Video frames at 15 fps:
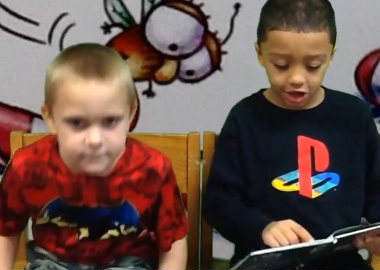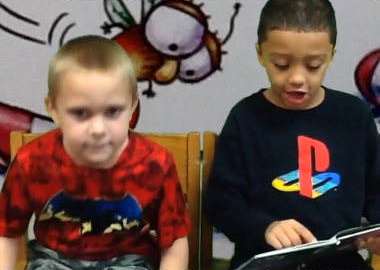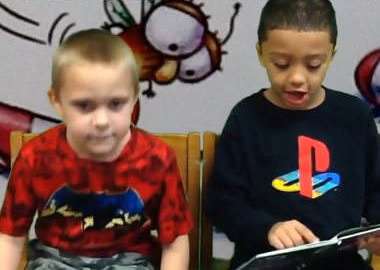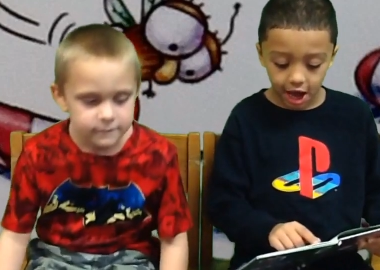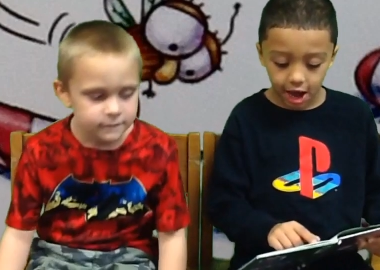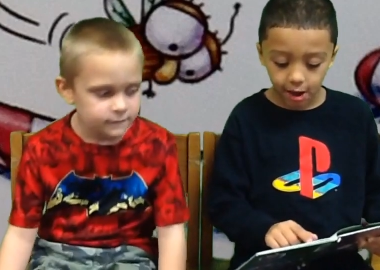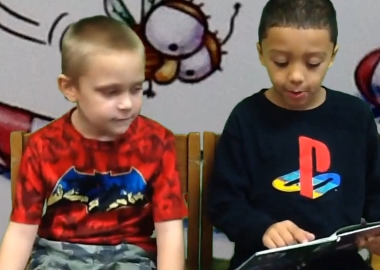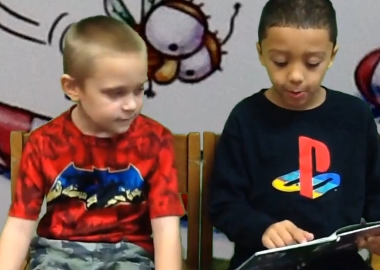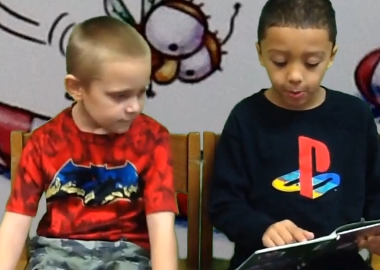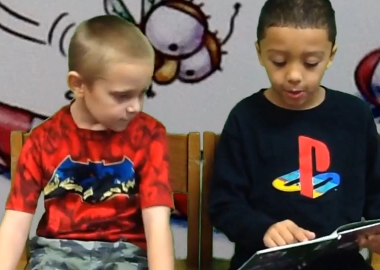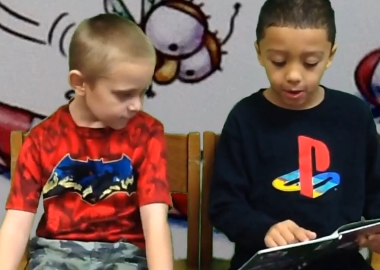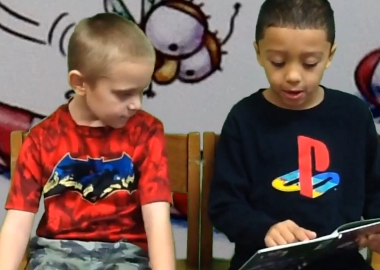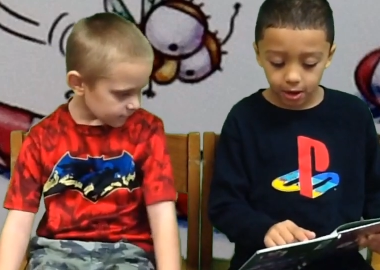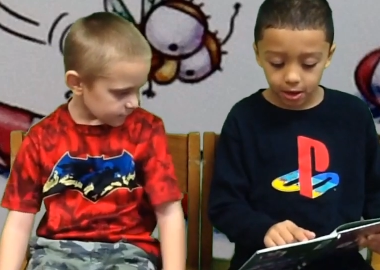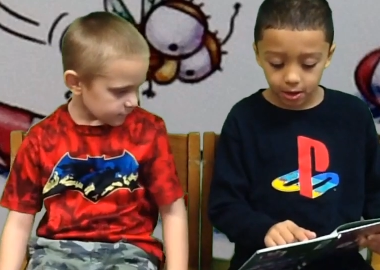Speaker 1: That
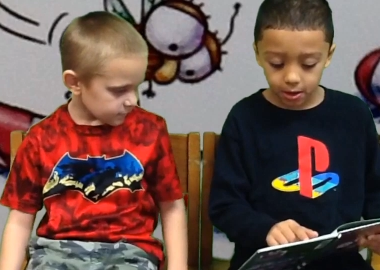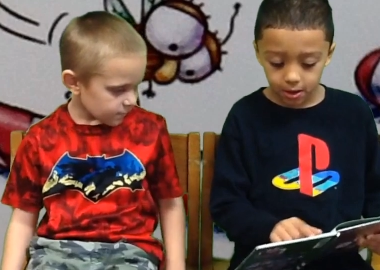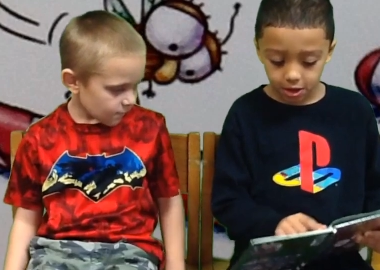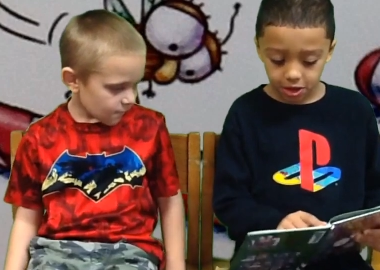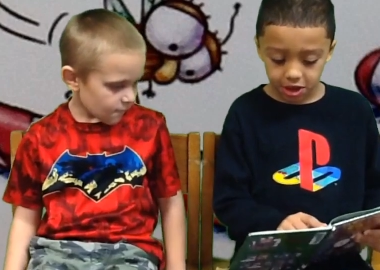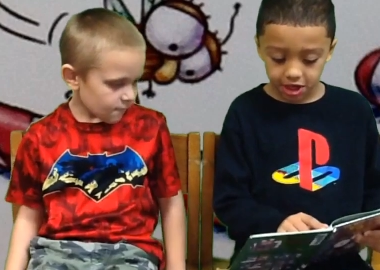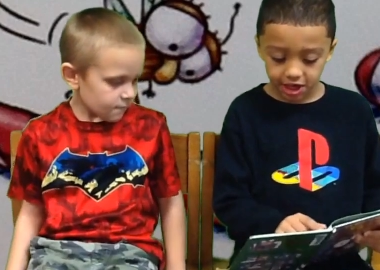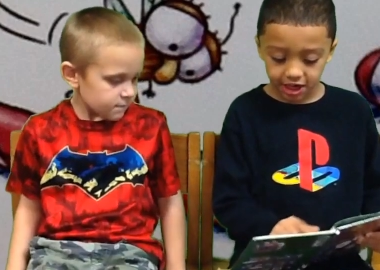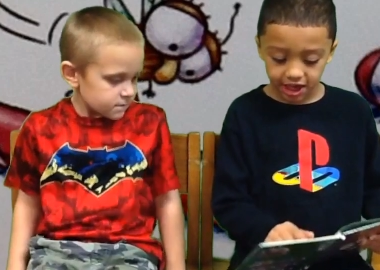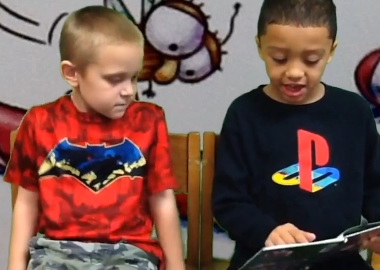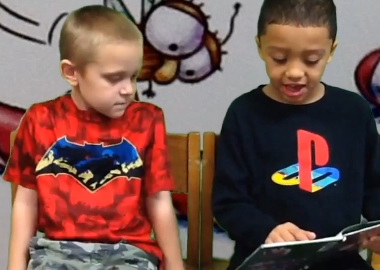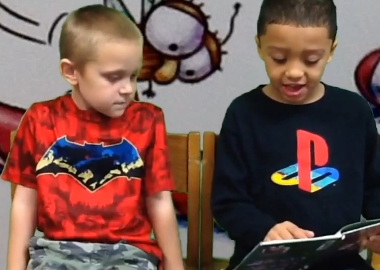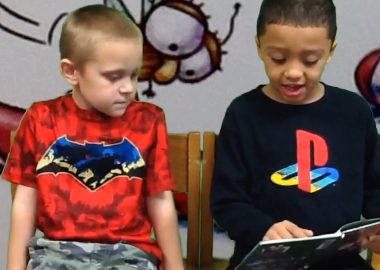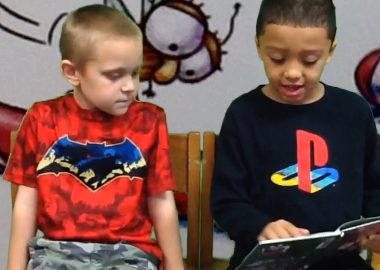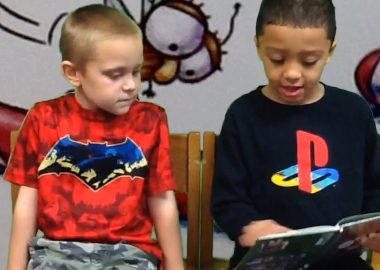was the
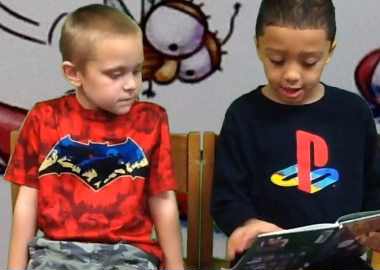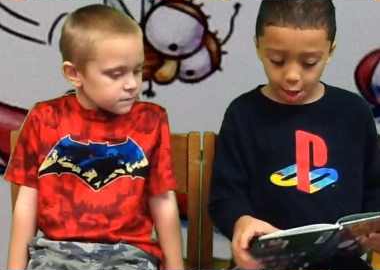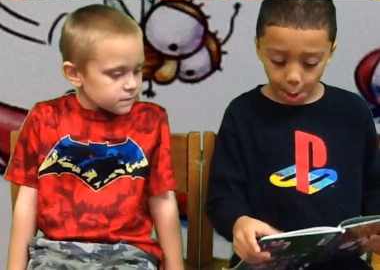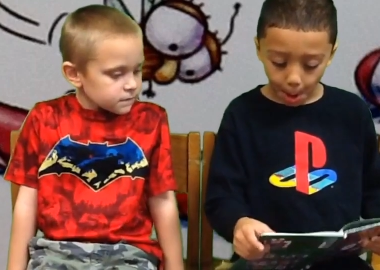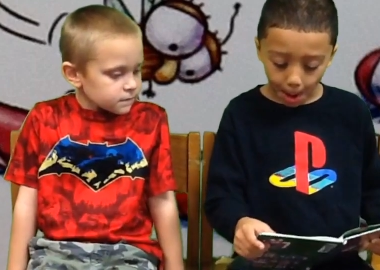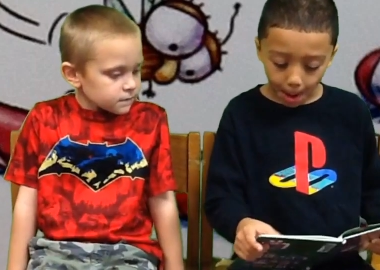end.